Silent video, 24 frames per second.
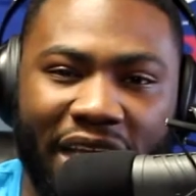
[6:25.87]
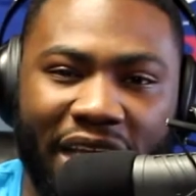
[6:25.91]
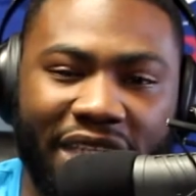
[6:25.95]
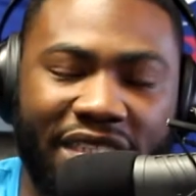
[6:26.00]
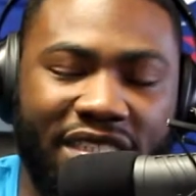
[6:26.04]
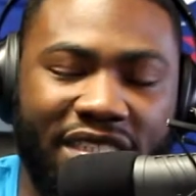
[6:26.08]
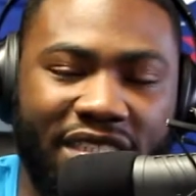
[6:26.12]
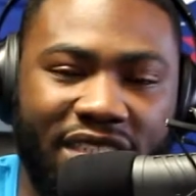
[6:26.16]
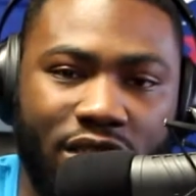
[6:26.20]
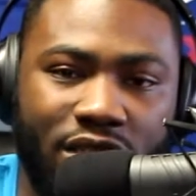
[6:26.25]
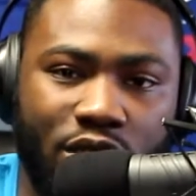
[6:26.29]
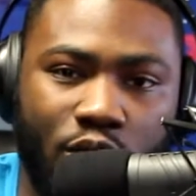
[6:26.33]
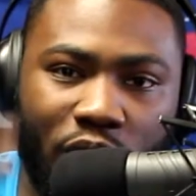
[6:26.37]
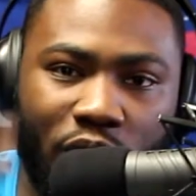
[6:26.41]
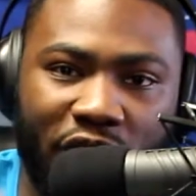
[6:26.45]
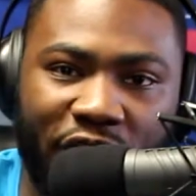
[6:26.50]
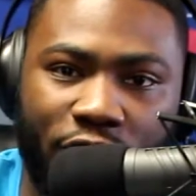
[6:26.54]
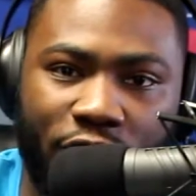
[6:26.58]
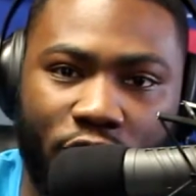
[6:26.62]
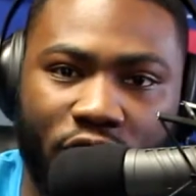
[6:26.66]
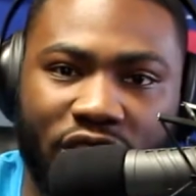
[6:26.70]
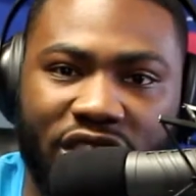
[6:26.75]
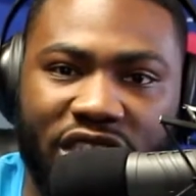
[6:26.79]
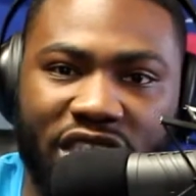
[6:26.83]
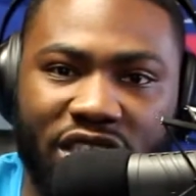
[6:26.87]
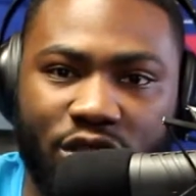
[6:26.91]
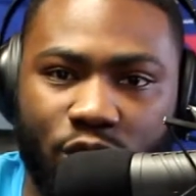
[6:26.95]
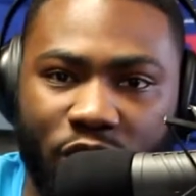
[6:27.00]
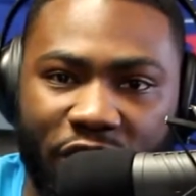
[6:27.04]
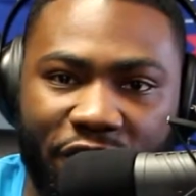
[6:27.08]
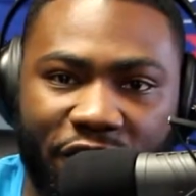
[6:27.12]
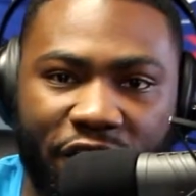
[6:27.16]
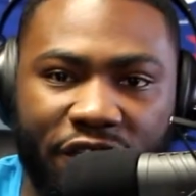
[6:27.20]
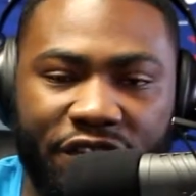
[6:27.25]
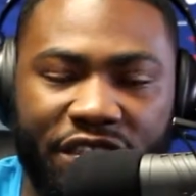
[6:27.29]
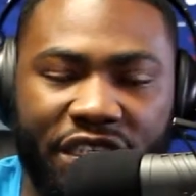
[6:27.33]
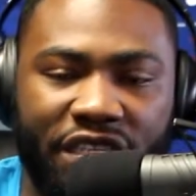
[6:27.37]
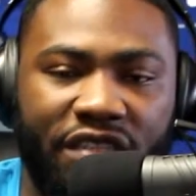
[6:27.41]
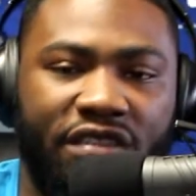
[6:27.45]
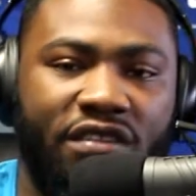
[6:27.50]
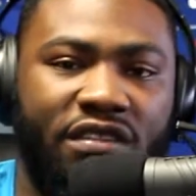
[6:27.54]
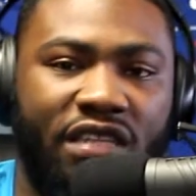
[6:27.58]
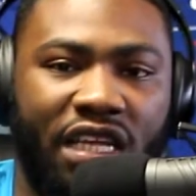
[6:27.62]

It's 2014, 2015.